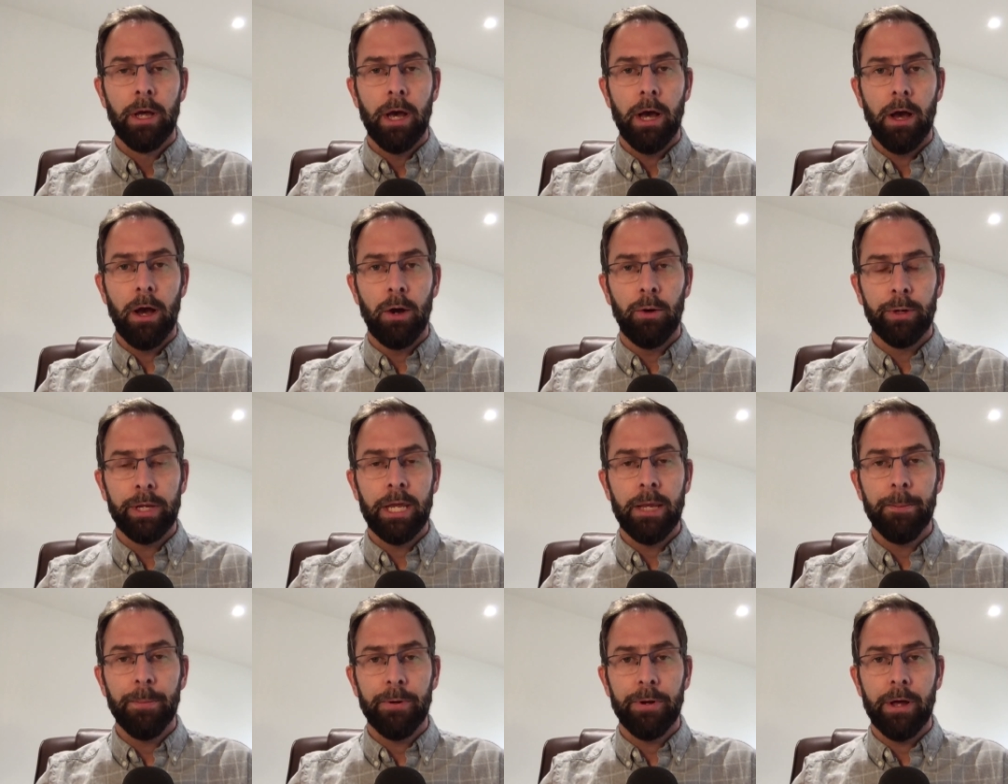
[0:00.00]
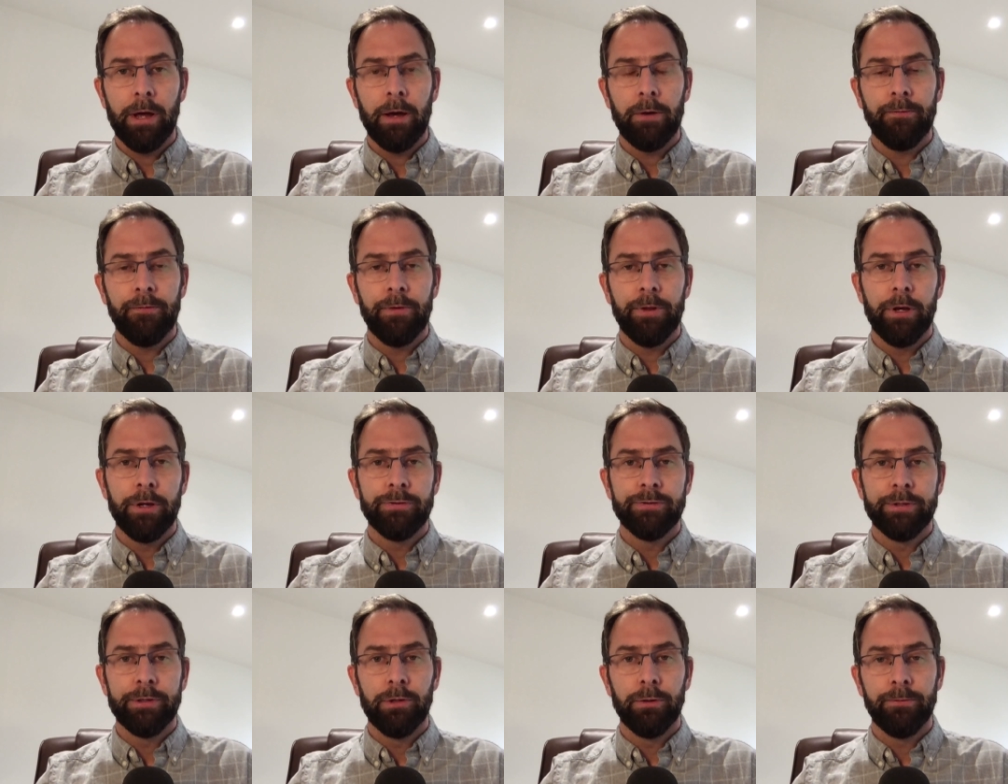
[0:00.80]
Uh, I'll keep an eye out for
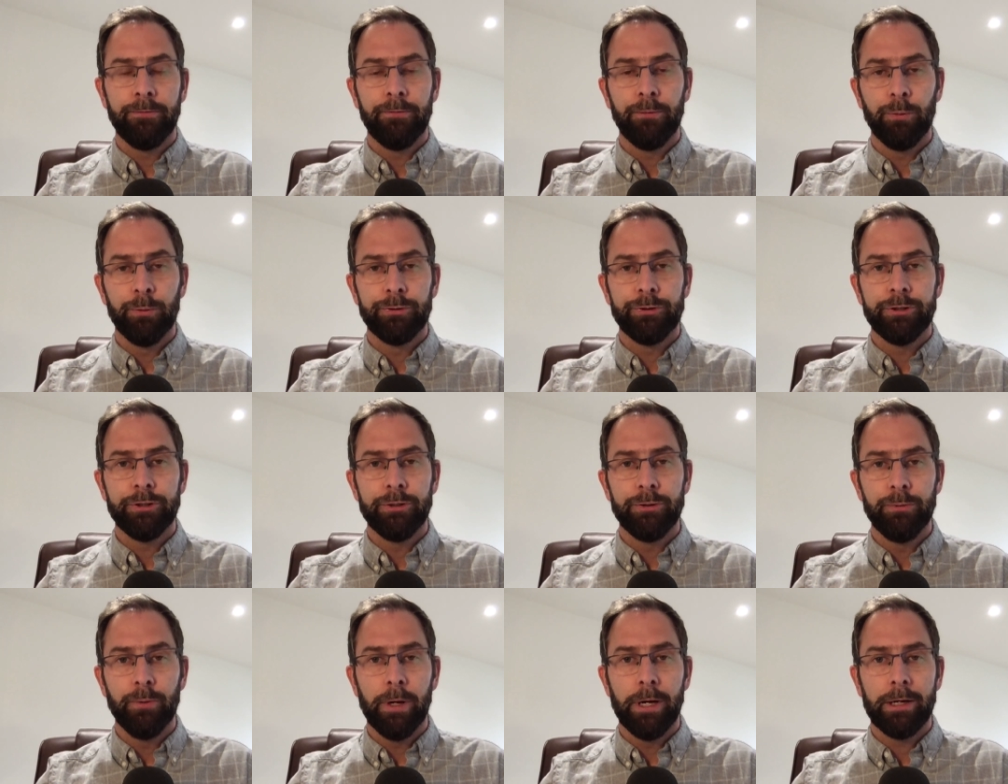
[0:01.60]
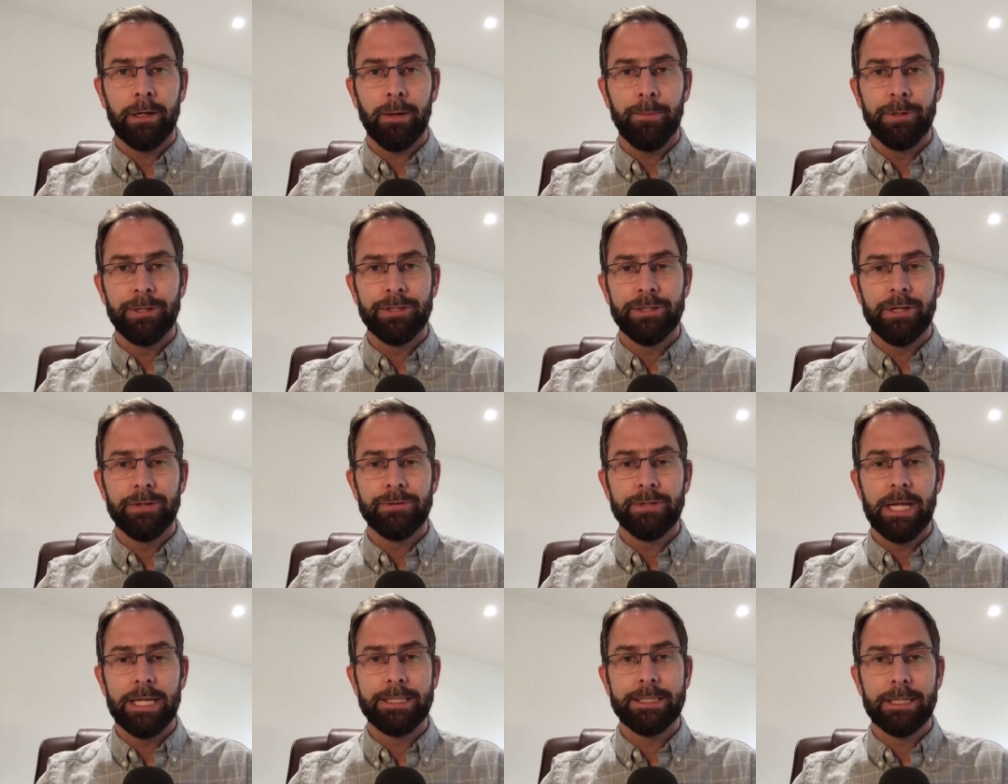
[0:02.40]
those and look forward to uh, coming to
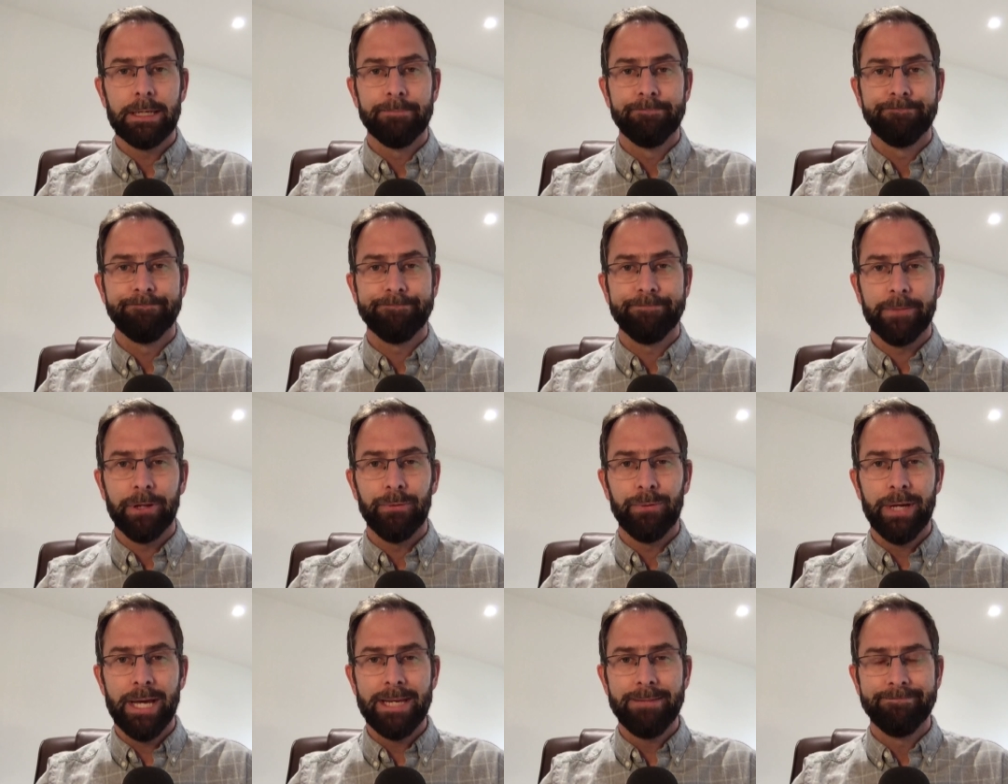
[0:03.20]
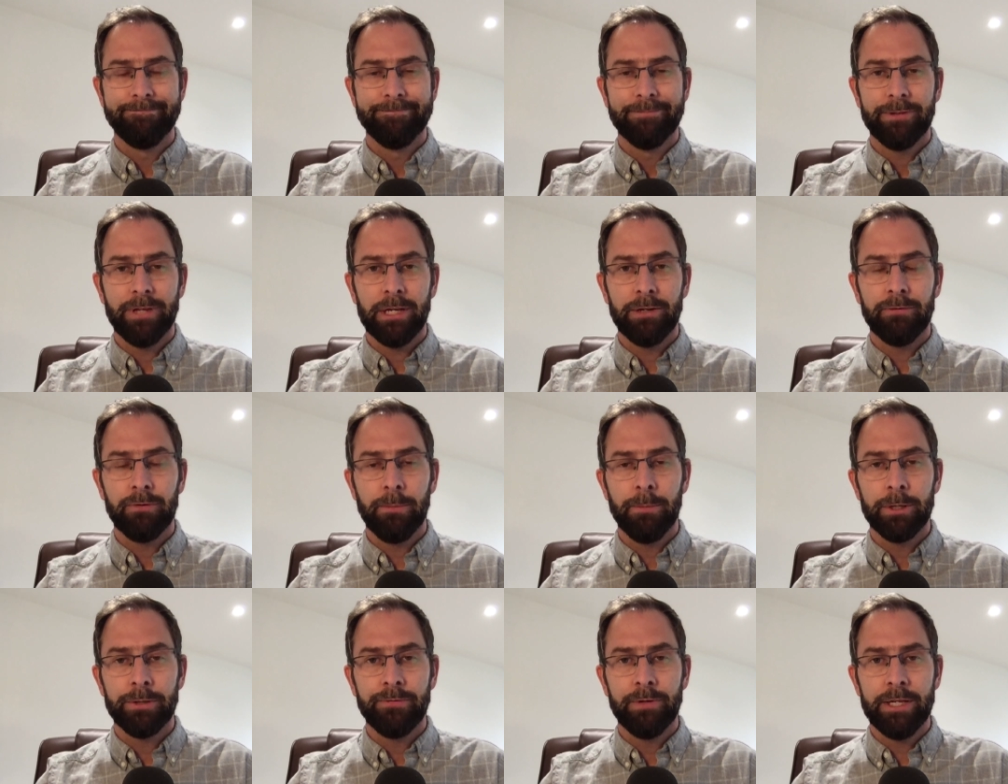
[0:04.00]
those later. Okay, thanks
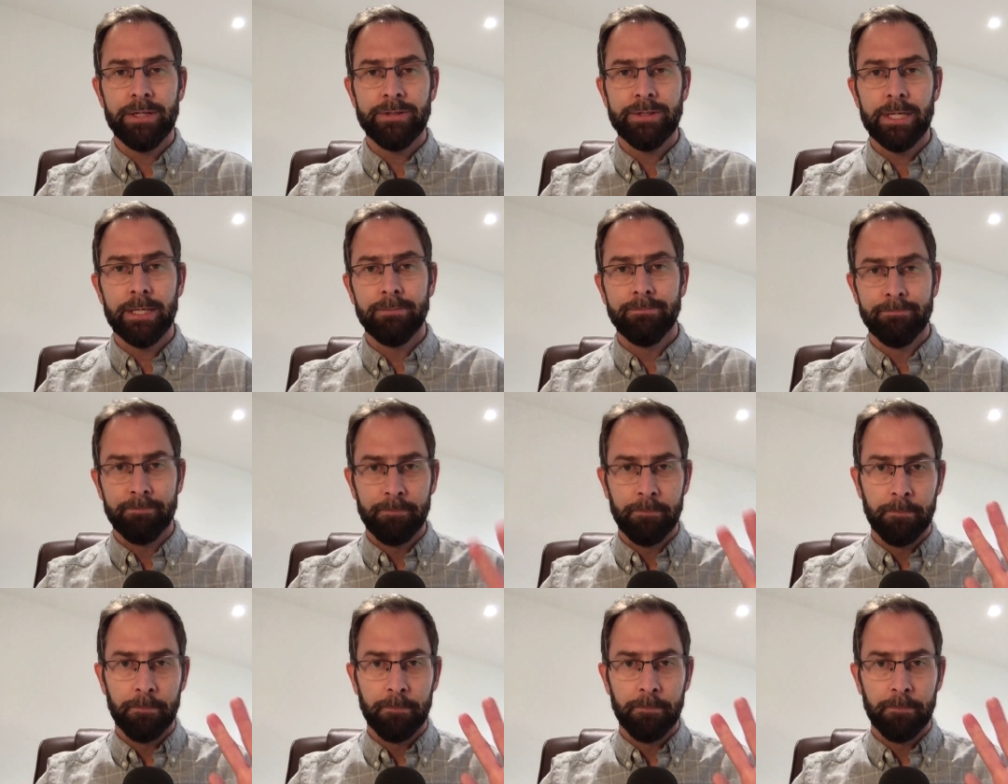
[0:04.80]
very much for listening.